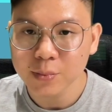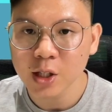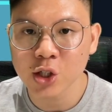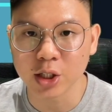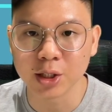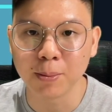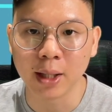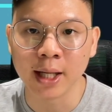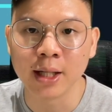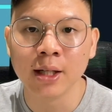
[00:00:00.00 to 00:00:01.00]
Chelsea
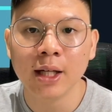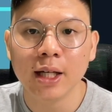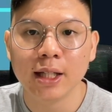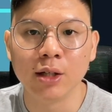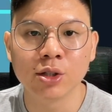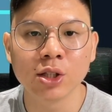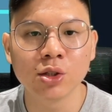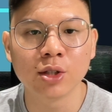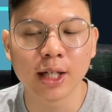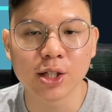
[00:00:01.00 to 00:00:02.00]
player. Now, just
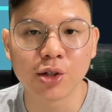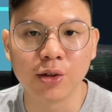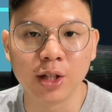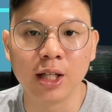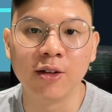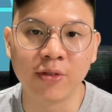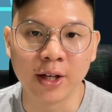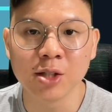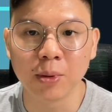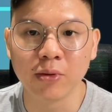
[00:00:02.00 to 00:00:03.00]
to touch on the
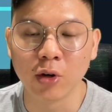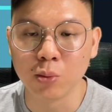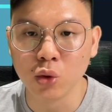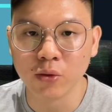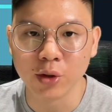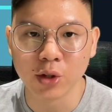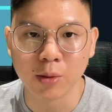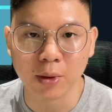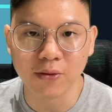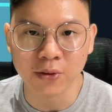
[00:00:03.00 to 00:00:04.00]
defense before we move on to the
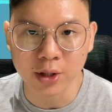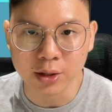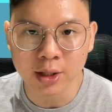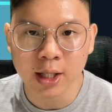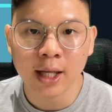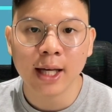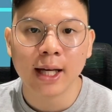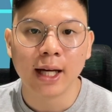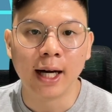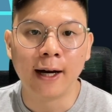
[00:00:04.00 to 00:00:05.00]
midfield,
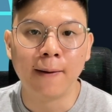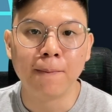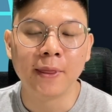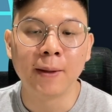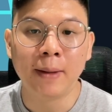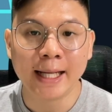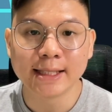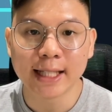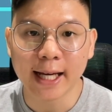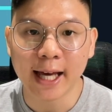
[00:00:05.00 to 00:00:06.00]
the
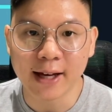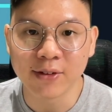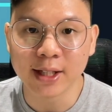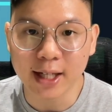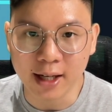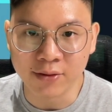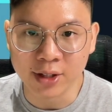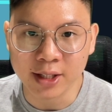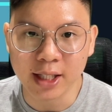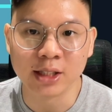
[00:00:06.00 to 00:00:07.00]
players that I haven't
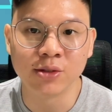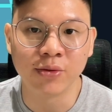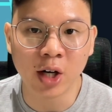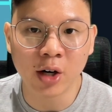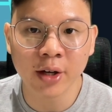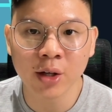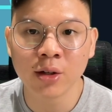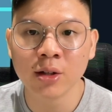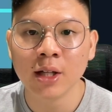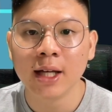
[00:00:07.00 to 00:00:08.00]
covered is
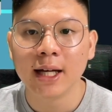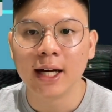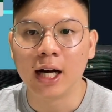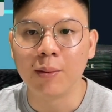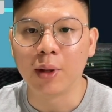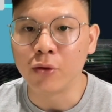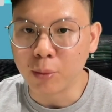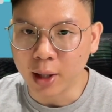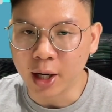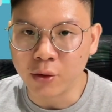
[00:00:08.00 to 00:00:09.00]
Vardiol and
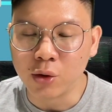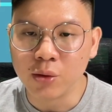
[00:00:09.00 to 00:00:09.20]
Romero,